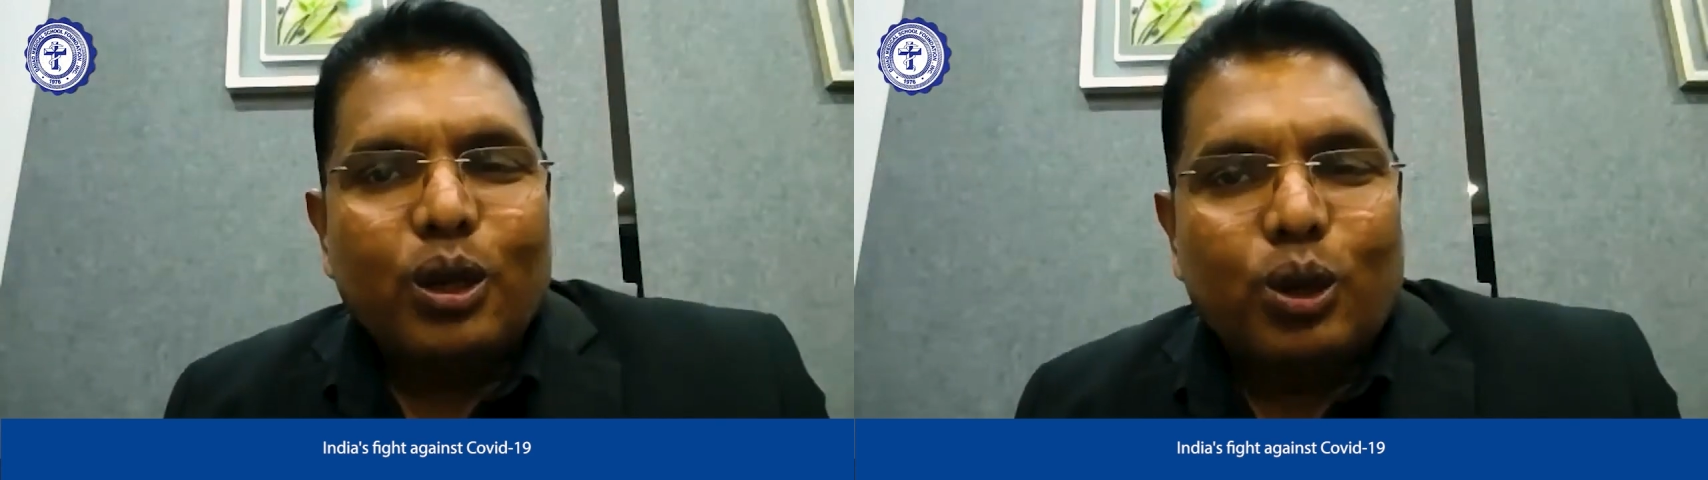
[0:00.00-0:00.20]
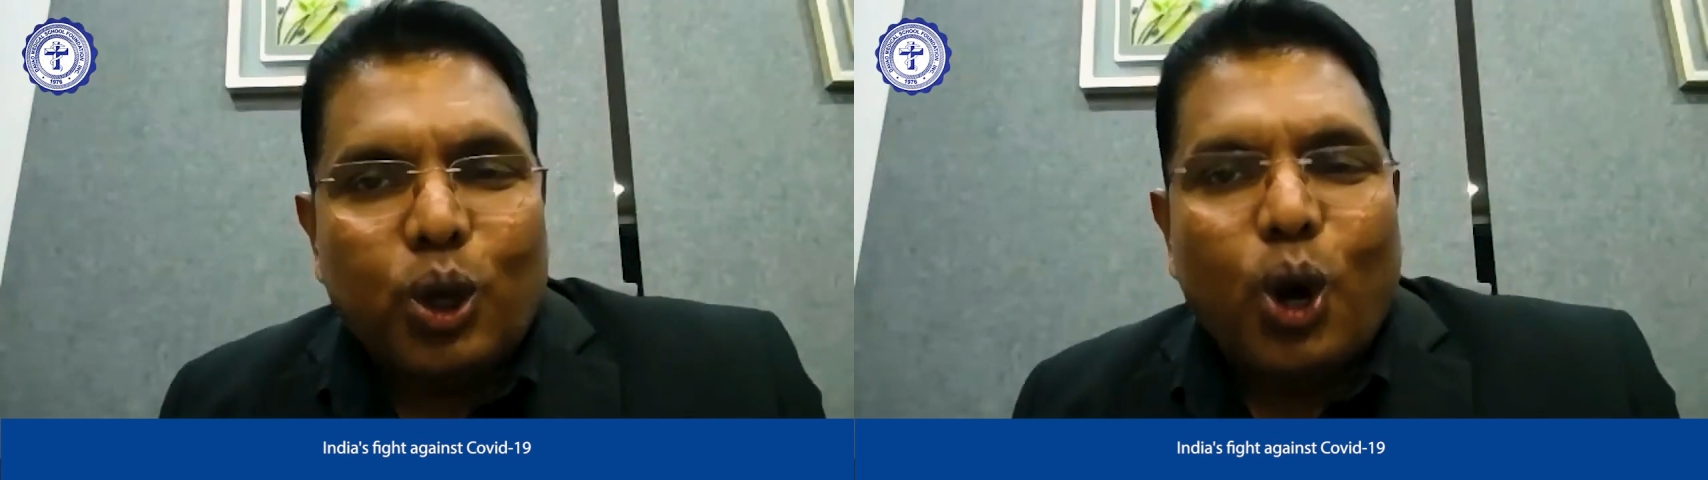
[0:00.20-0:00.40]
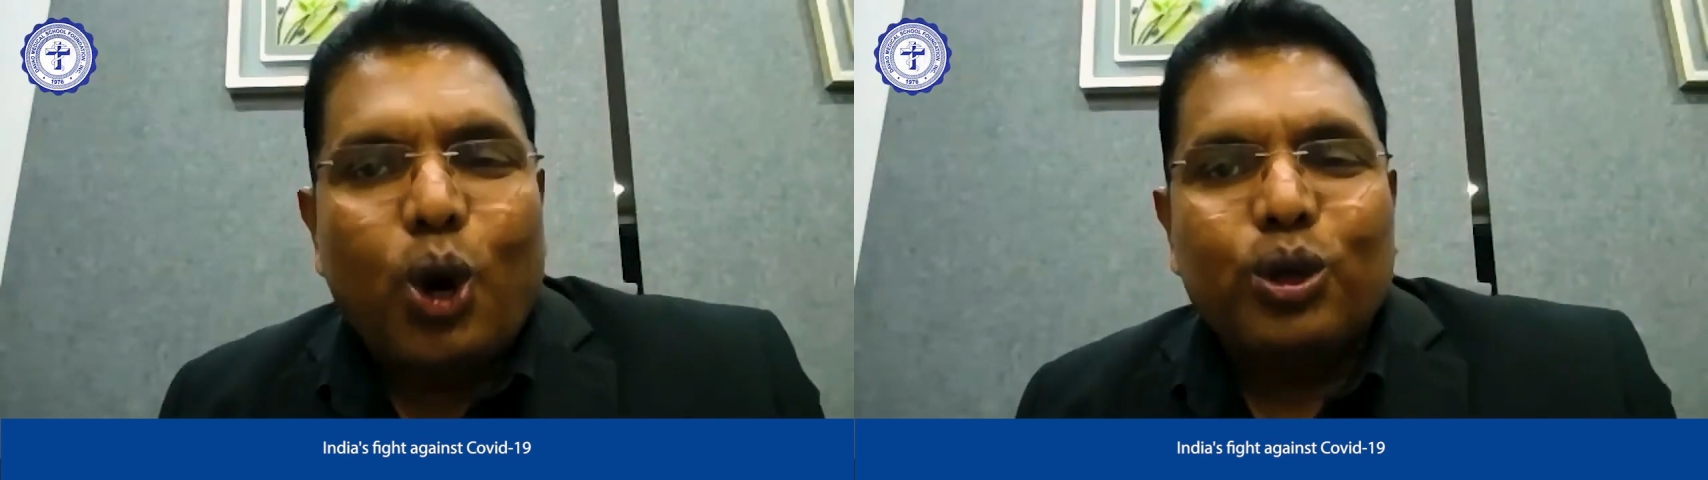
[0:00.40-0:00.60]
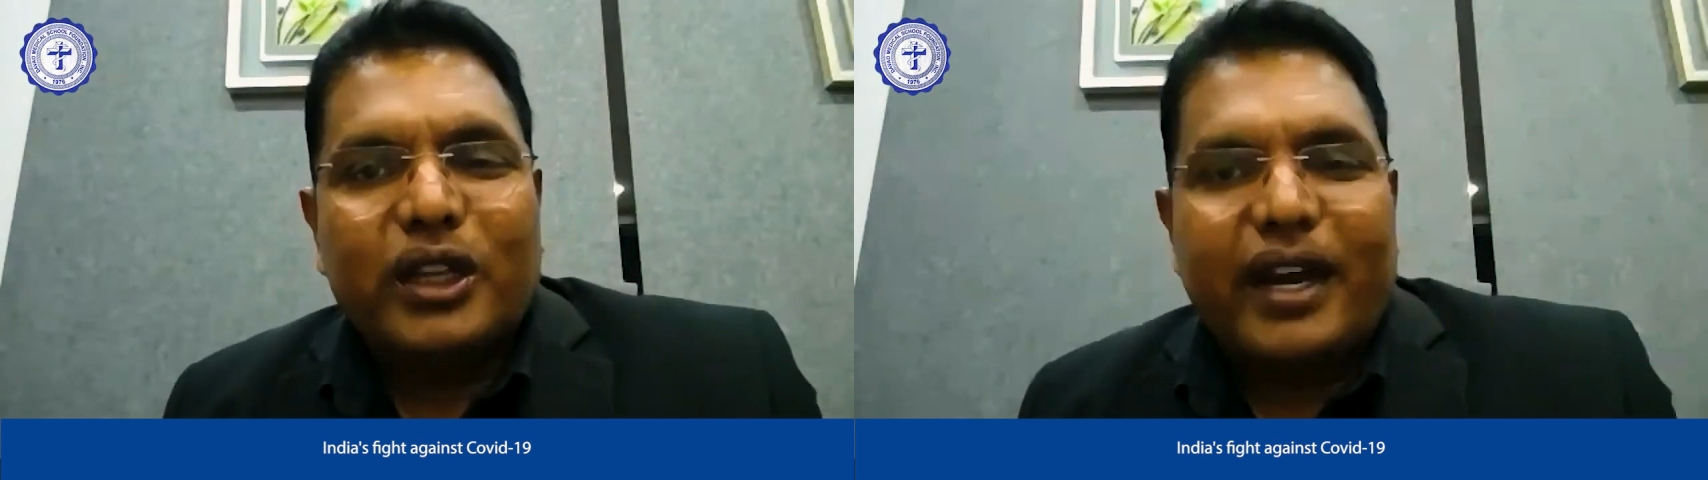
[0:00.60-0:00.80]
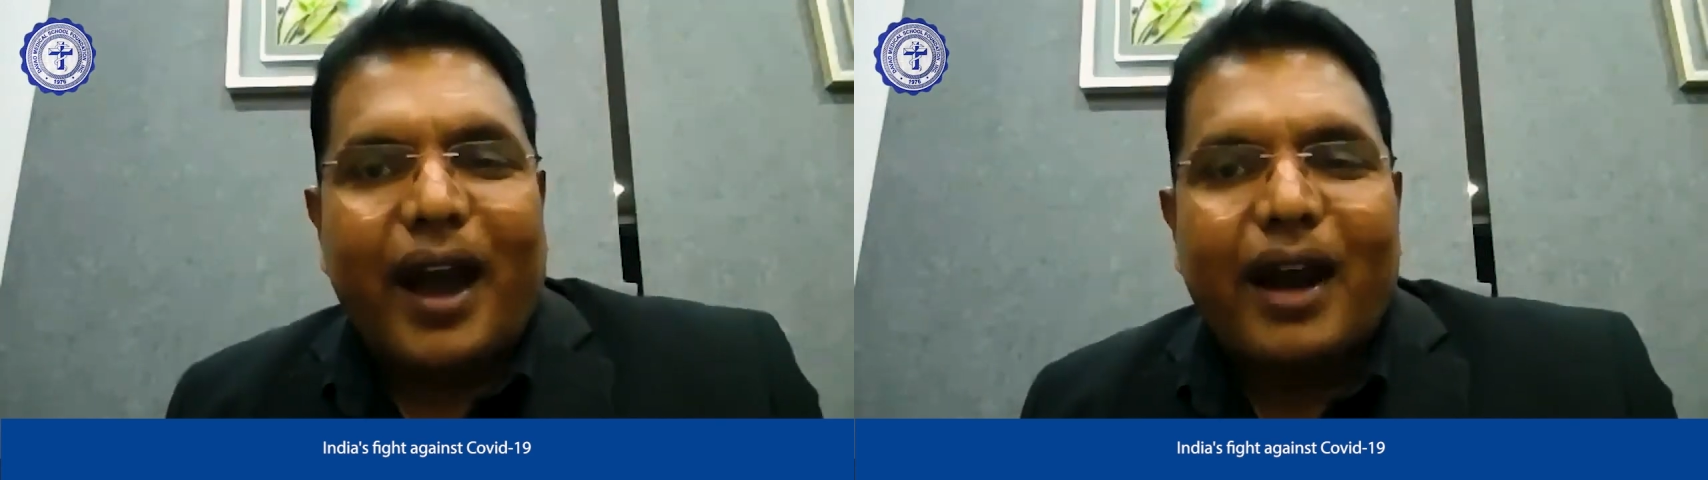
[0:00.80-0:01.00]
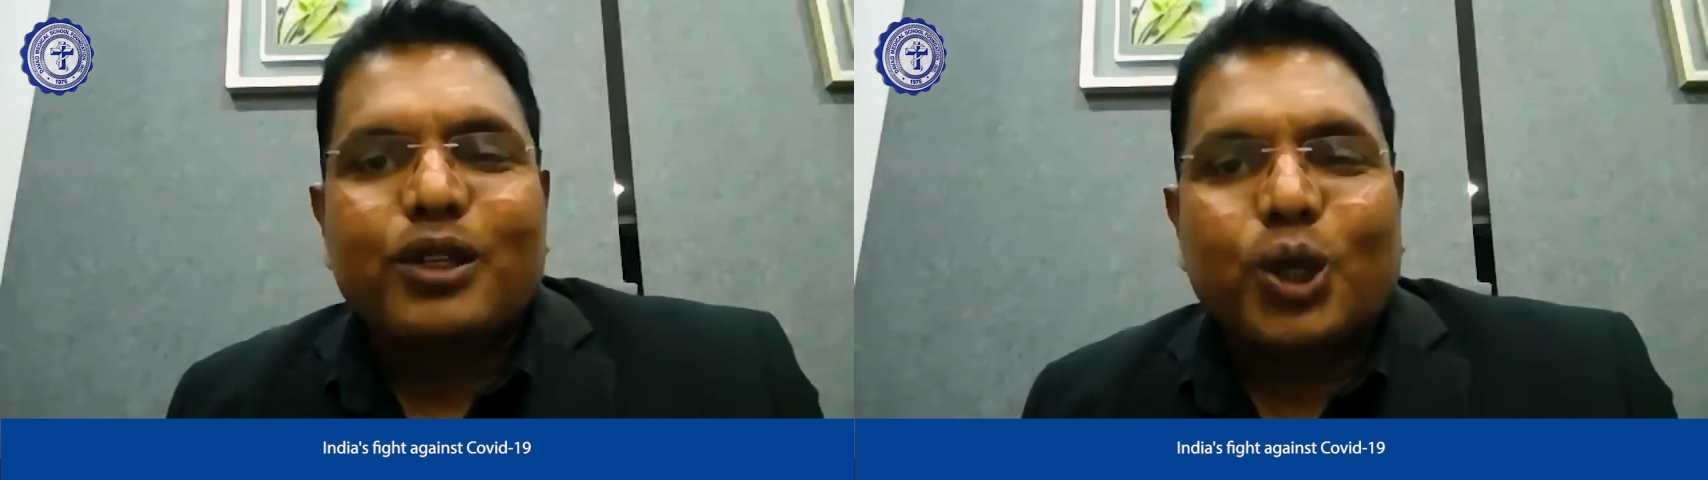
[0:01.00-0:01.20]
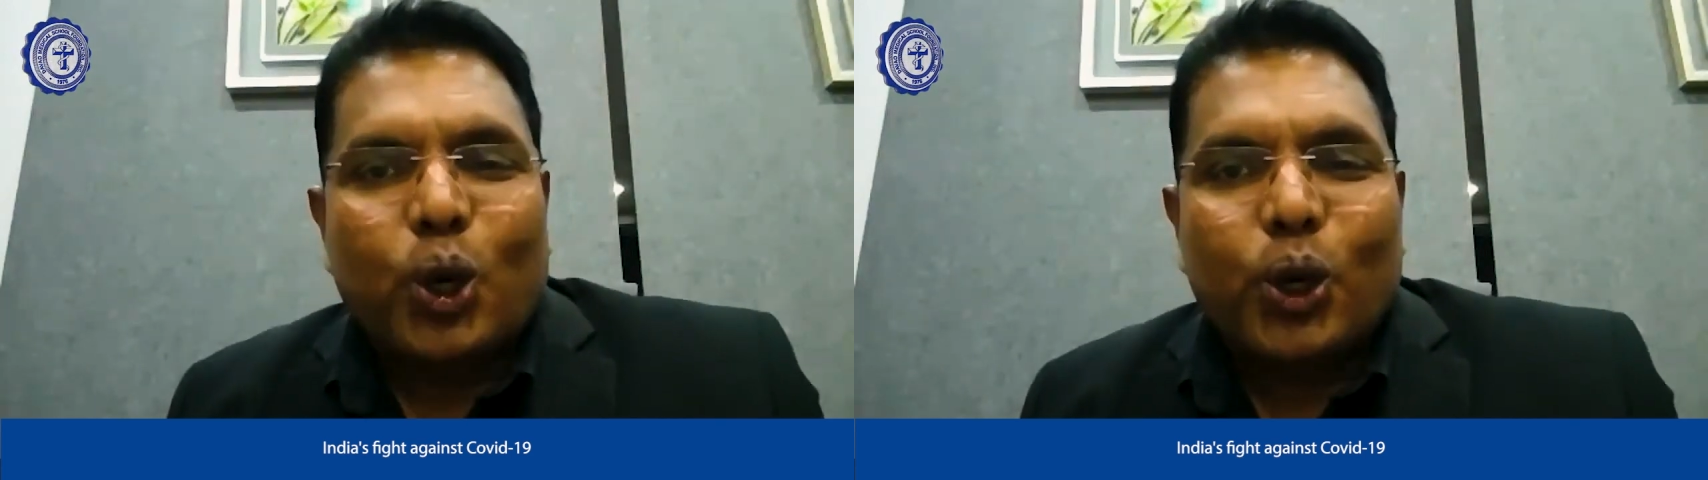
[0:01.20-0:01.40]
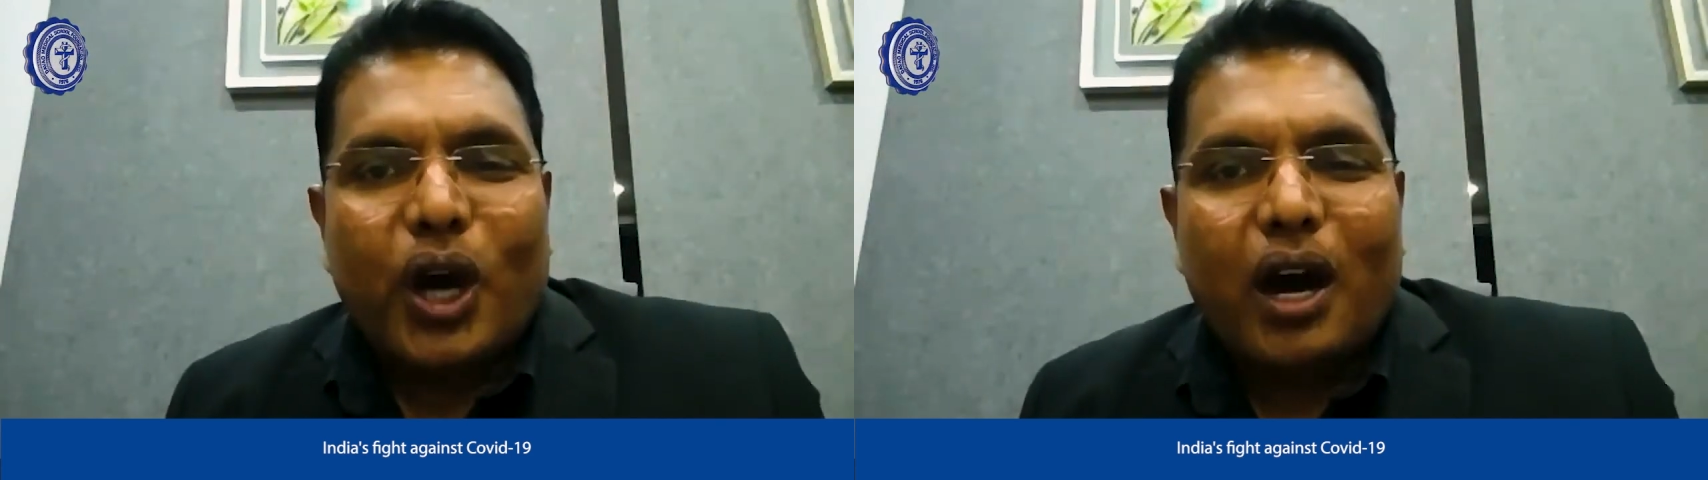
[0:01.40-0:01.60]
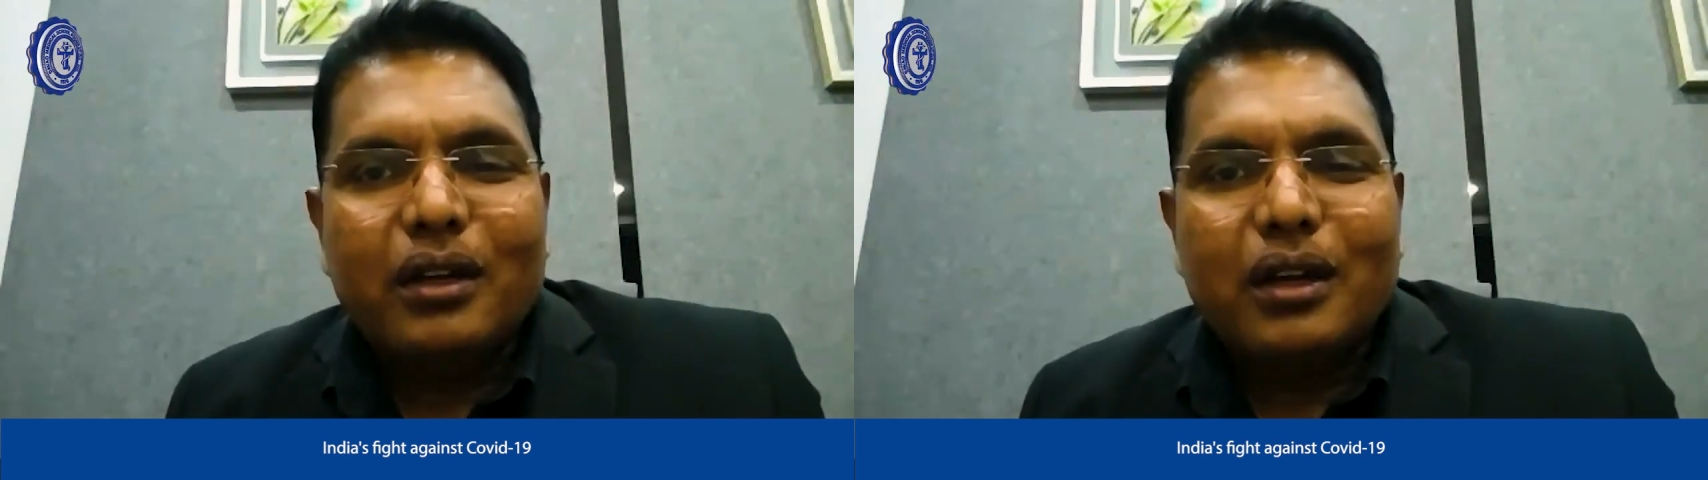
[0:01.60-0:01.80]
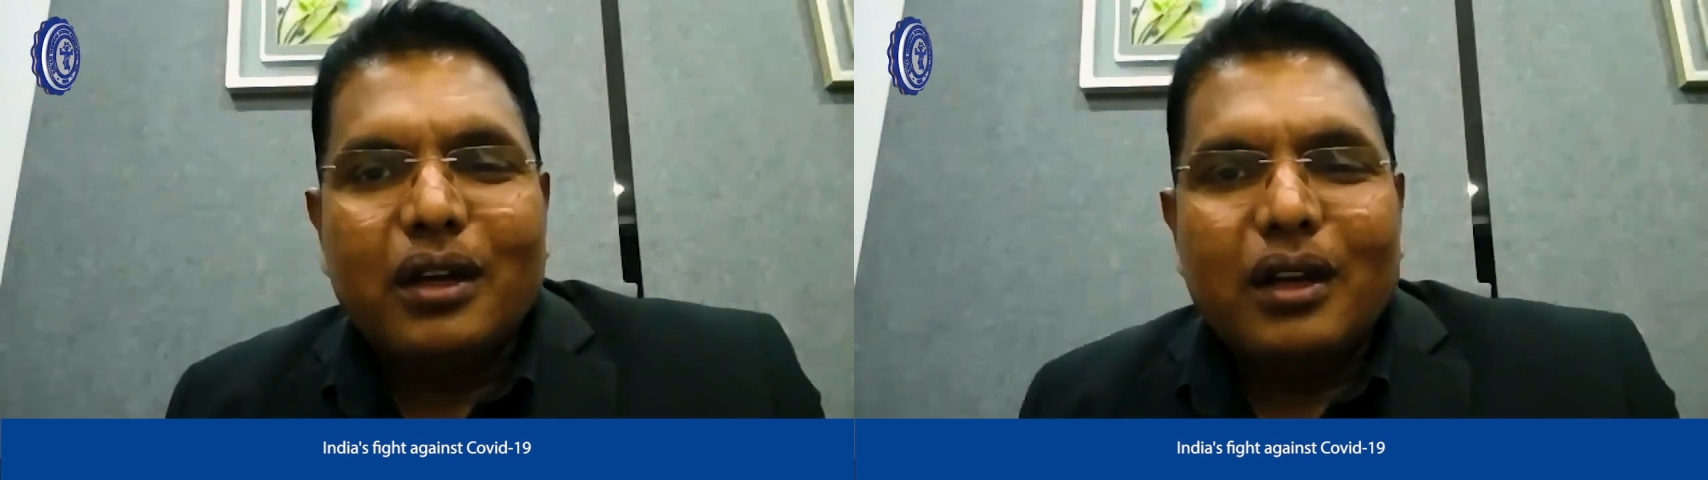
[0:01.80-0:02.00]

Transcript: though they had corona,